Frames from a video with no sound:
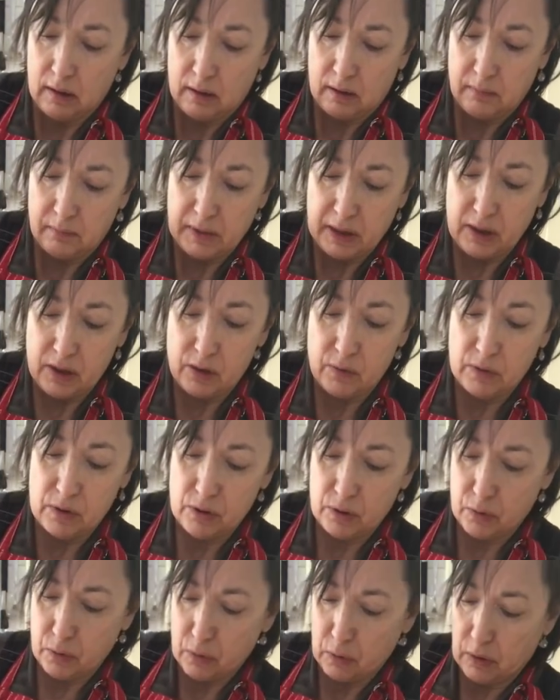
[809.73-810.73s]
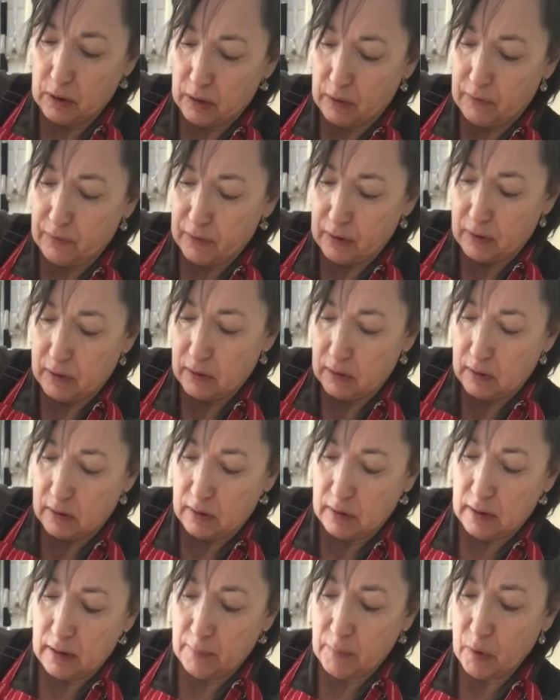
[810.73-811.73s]
Make sure it's all over.
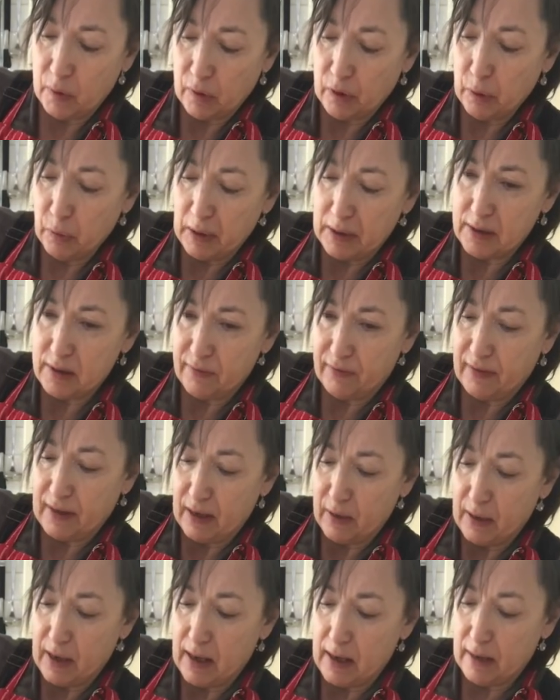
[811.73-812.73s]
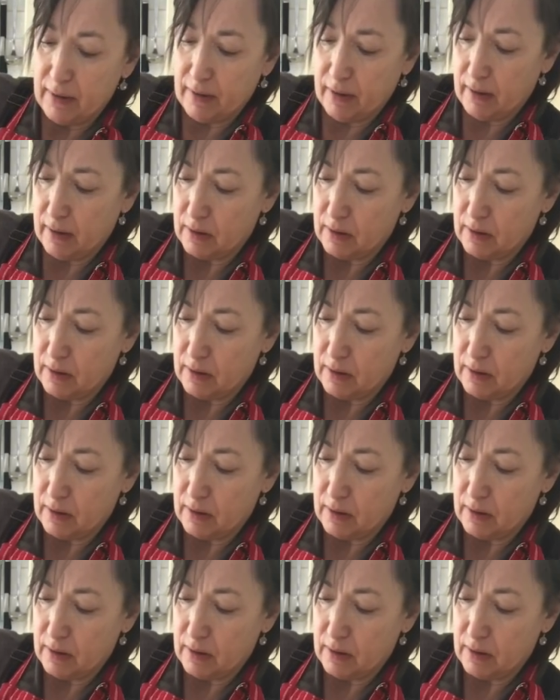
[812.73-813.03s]
And I'm not going to waste the flour either.